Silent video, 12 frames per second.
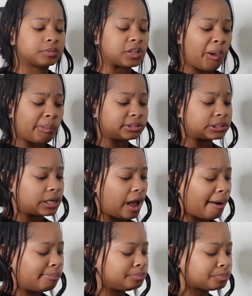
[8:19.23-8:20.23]
it was a
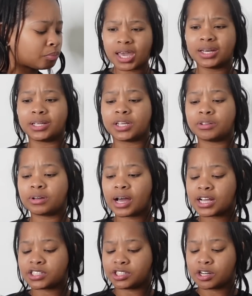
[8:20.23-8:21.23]
lot. And then you
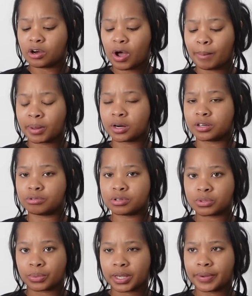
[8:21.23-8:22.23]
guys know I'm in a new
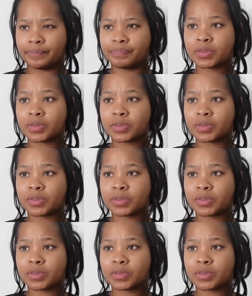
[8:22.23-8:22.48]
suite.